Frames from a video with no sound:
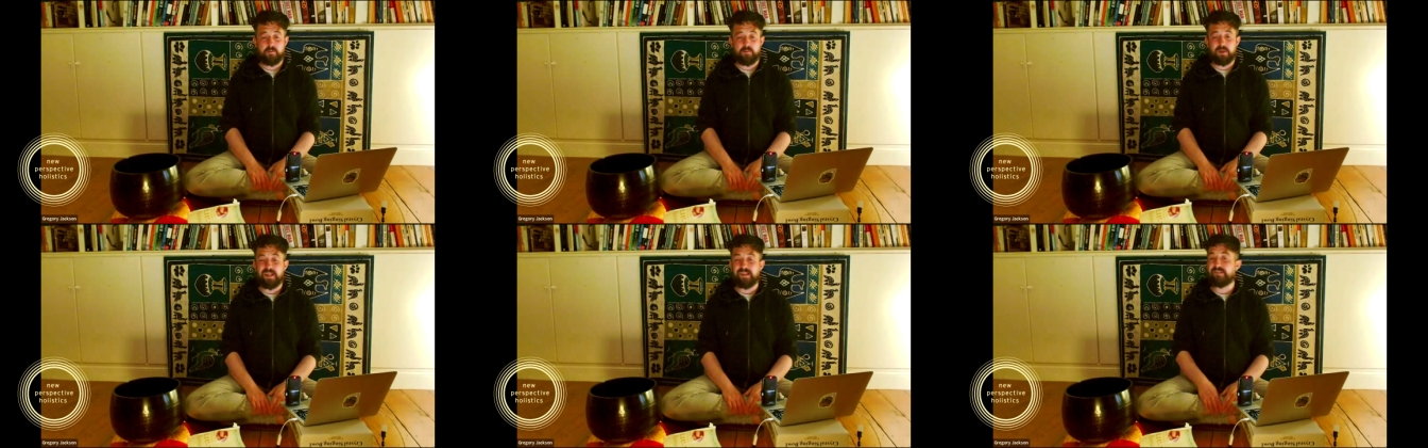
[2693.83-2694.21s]

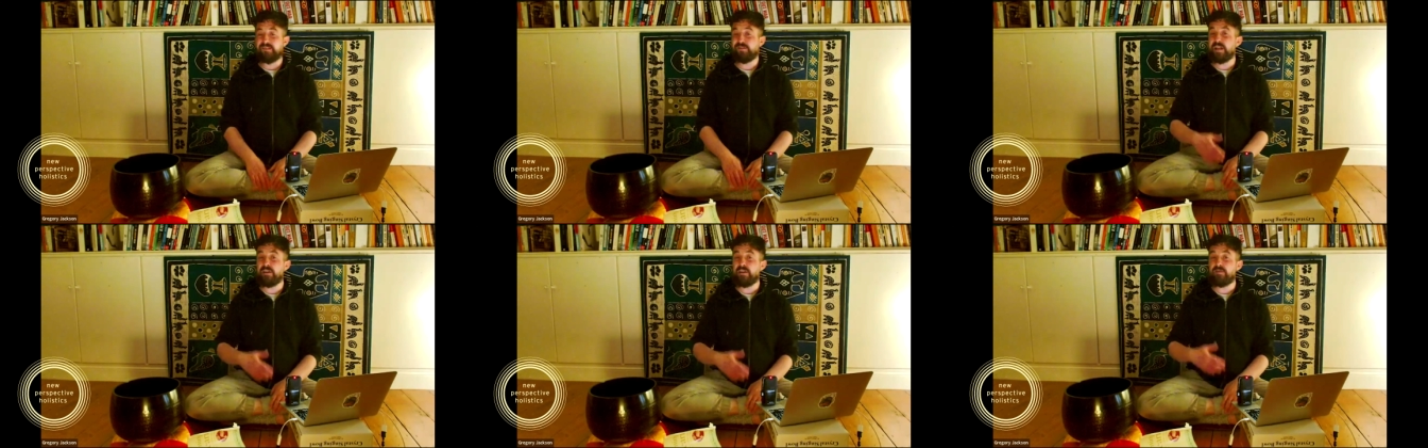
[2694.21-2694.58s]
But that's
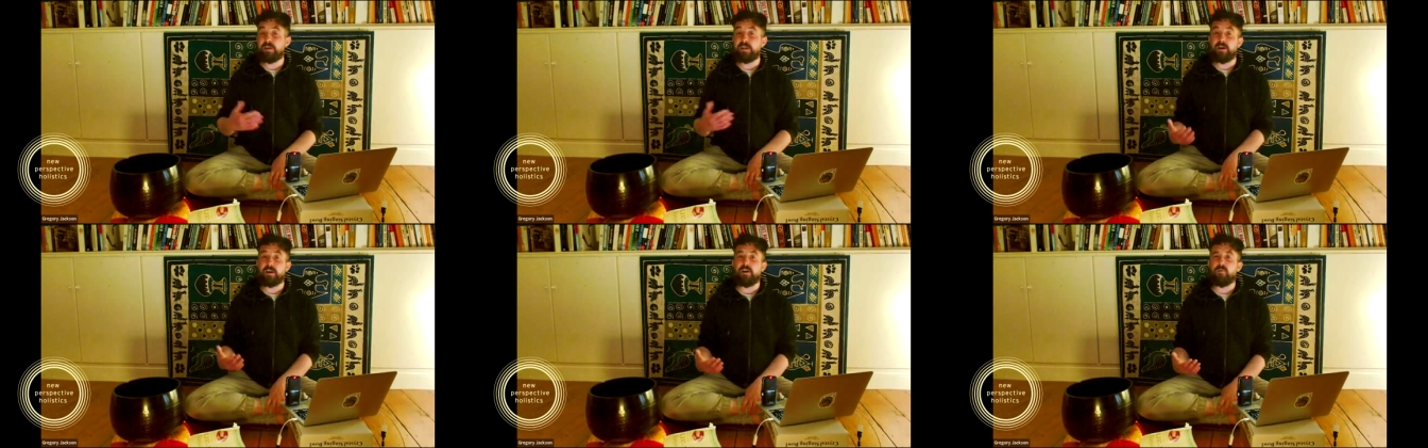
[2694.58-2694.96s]
generally
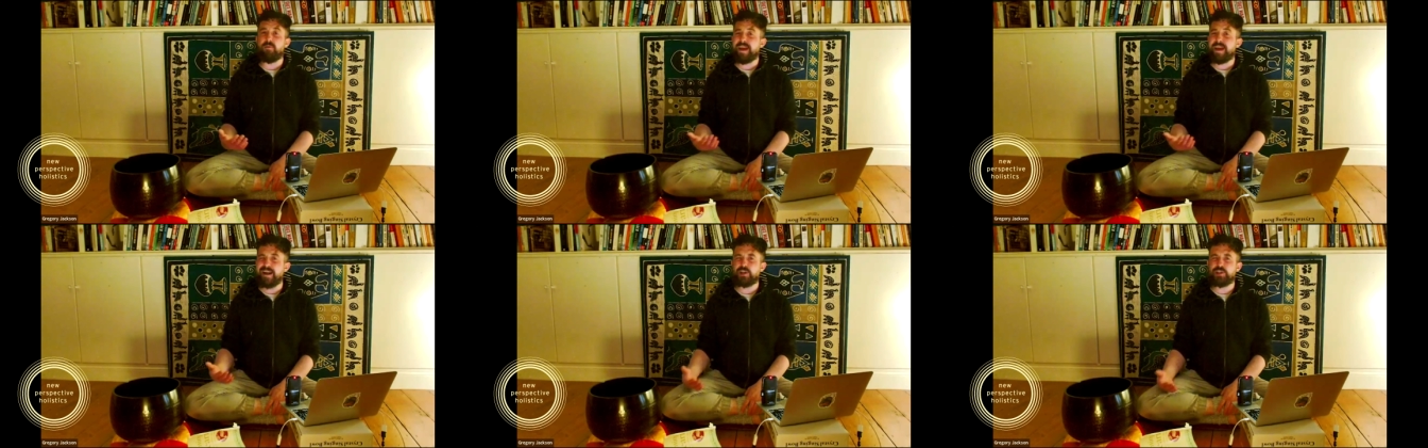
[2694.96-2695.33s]
not our
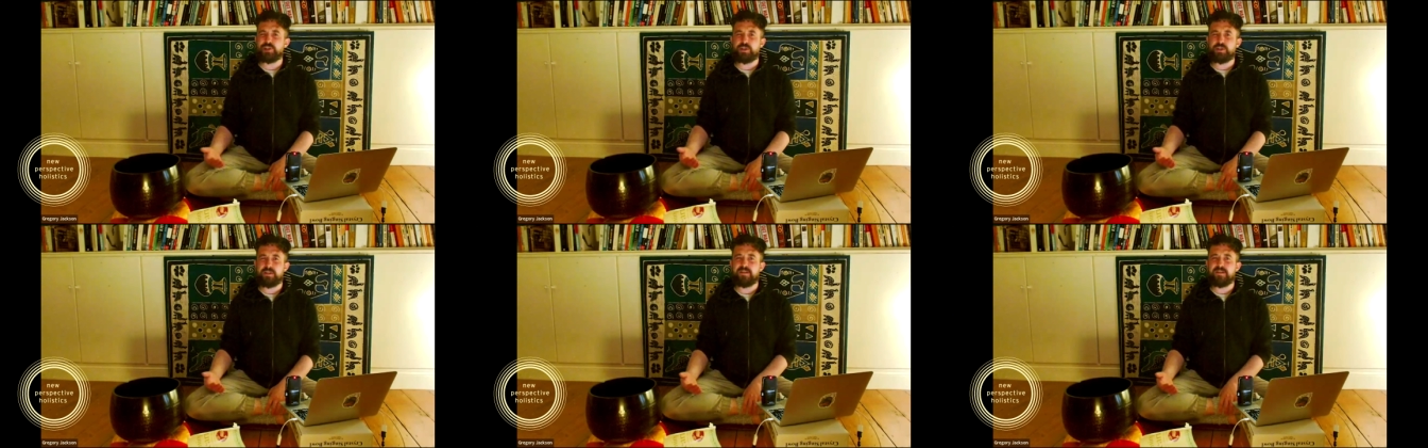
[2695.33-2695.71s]

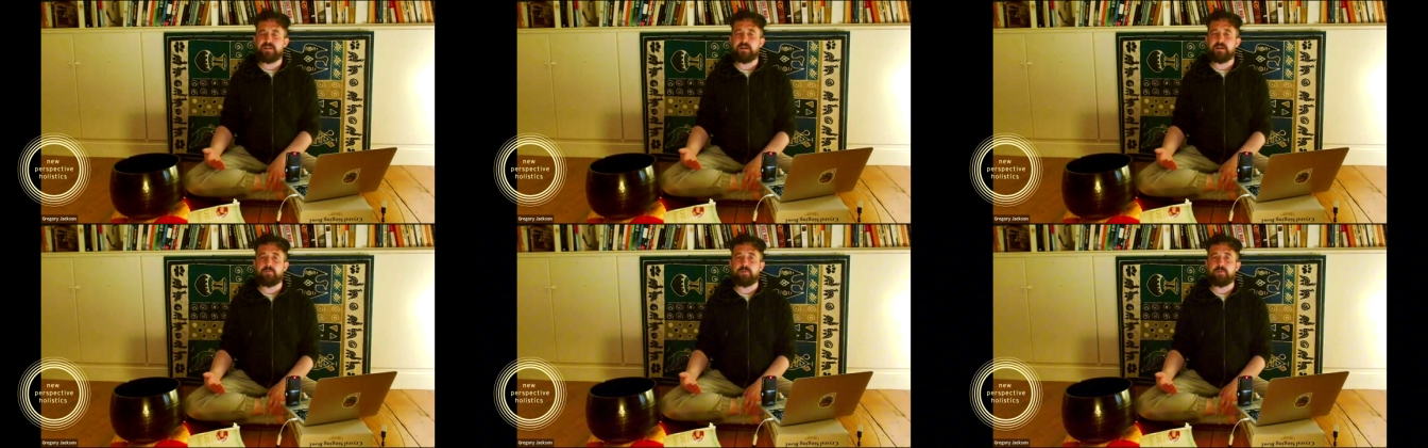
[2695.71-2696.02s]
reaction, isn't it?